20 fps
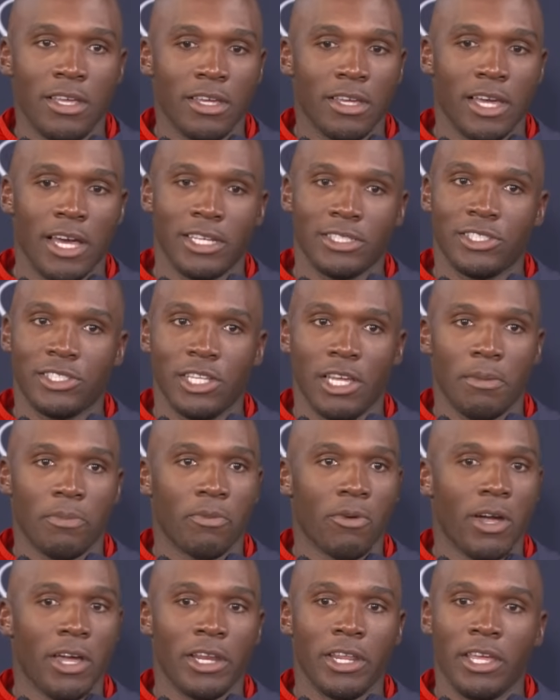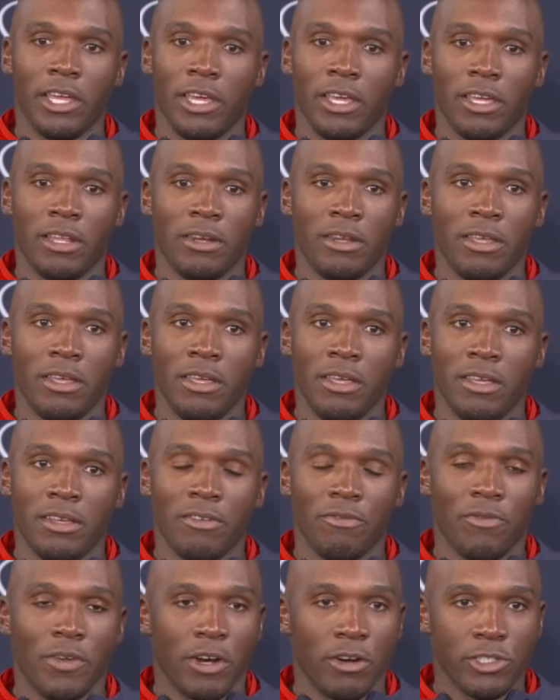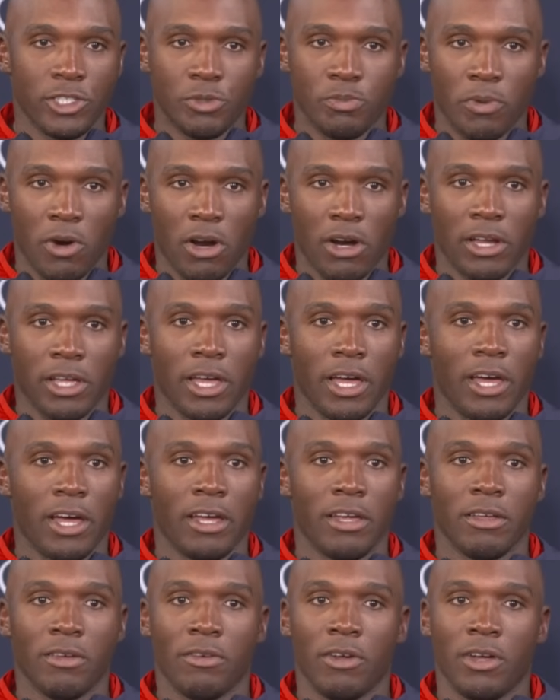Guy stepped right in. Very smart guy.